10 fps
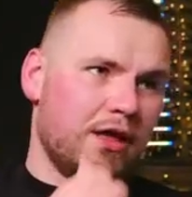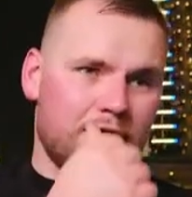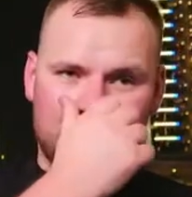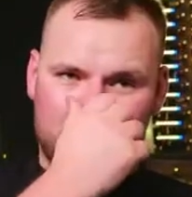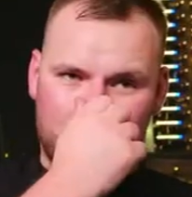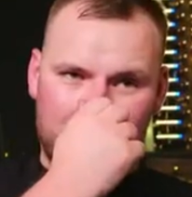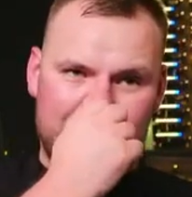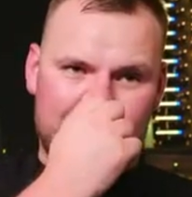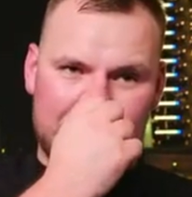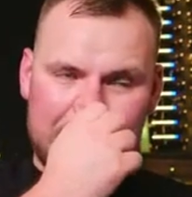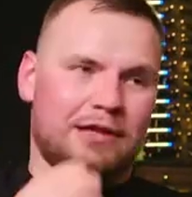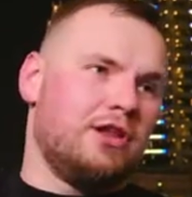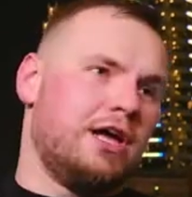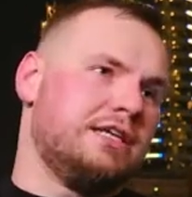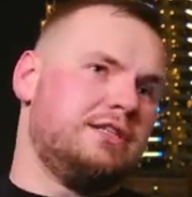that we
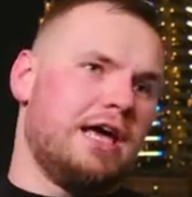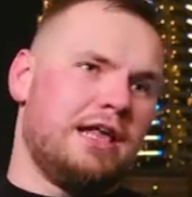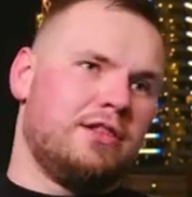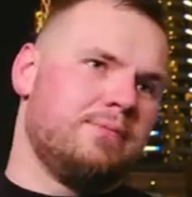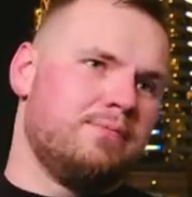analyze daily.